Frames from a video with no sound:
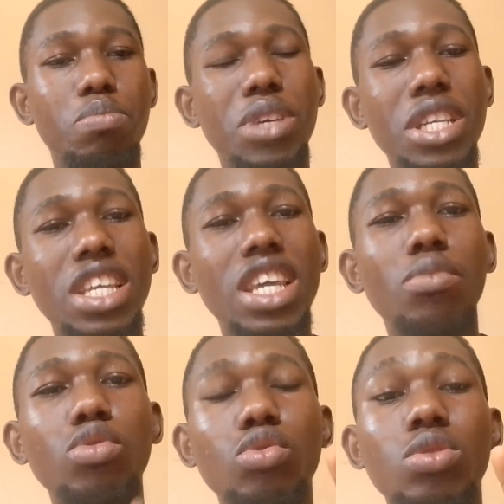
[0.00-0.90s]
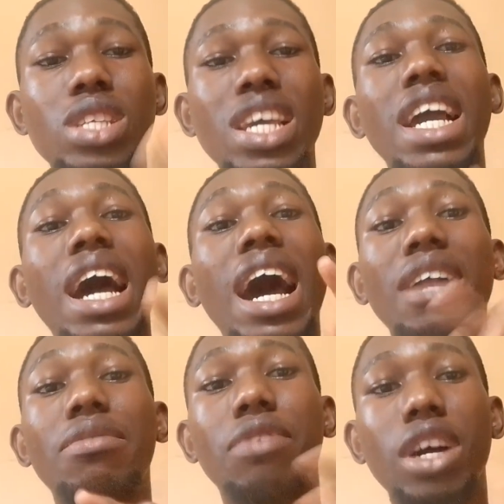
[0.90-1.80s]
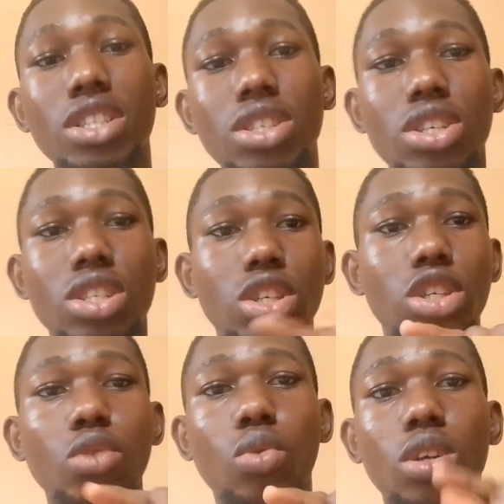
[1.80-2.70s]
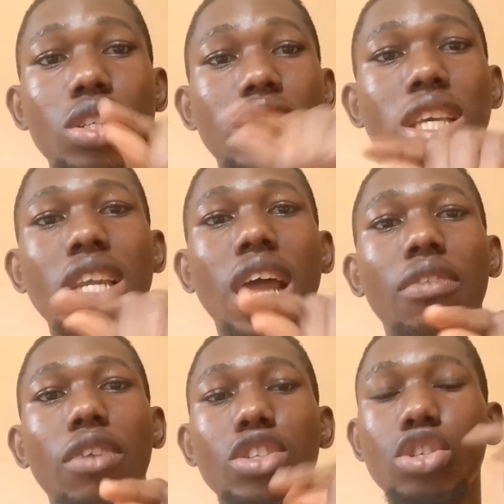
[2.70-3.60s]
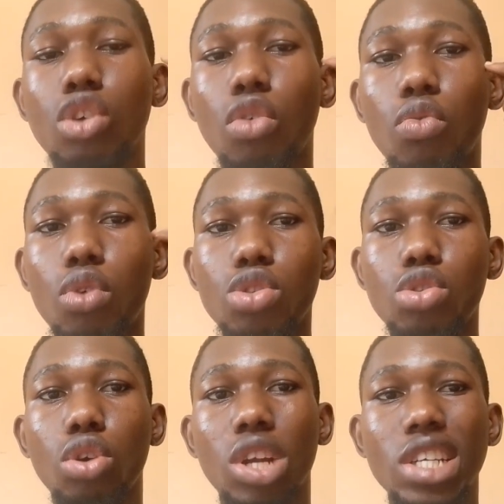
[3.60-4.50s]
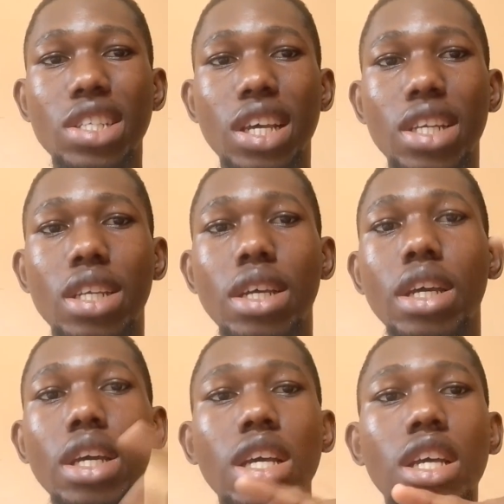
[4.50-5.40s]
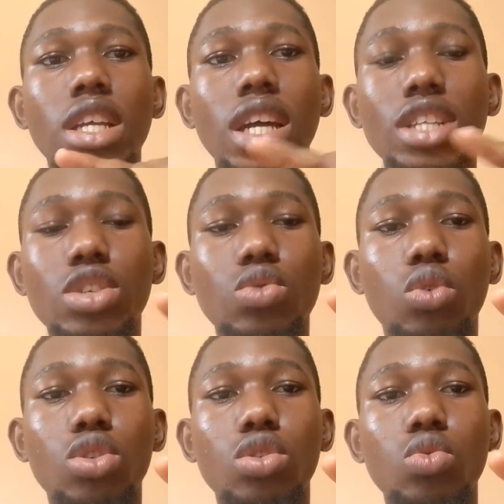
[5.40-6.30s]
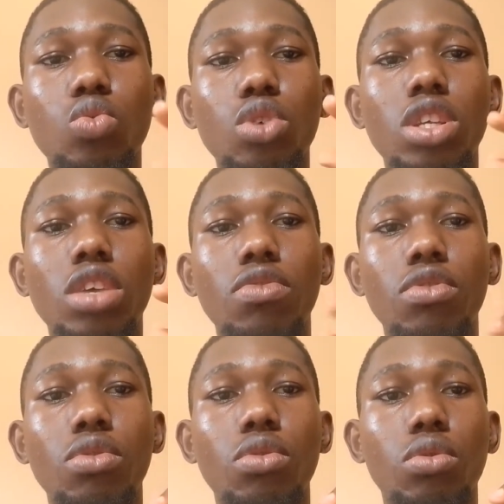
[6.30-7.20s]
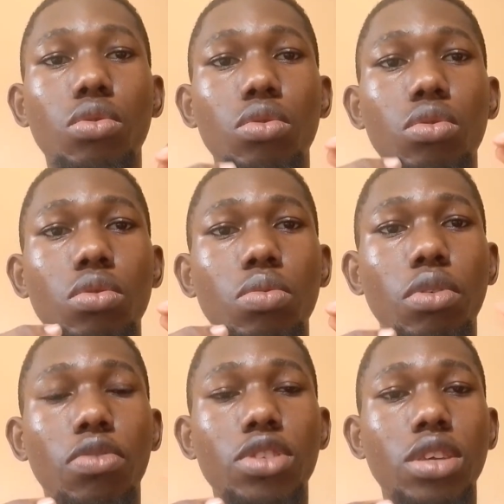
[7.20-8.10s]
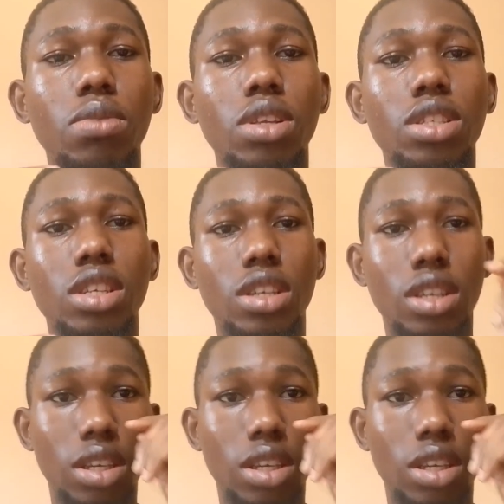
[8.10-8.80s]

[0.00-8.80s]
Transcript: Being able to take advantage, the keyword, taking advantage of what you understand, that is what will give you profitability